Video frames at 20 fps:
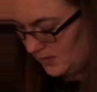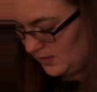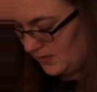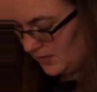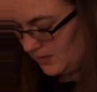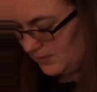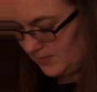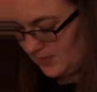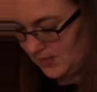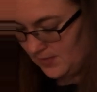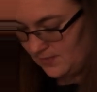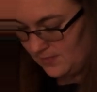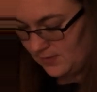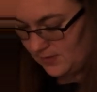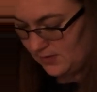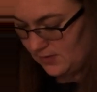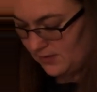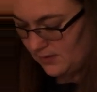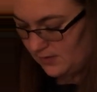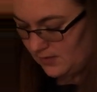Let me get
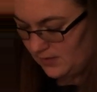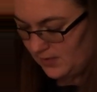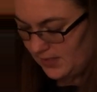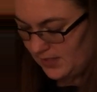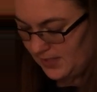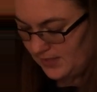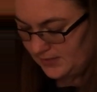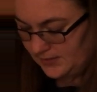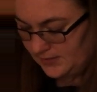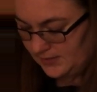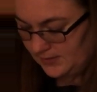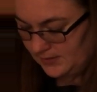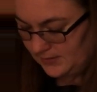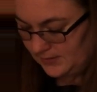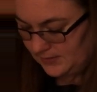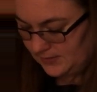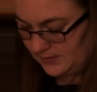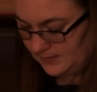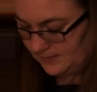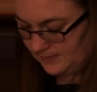our
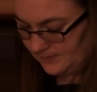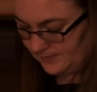X's.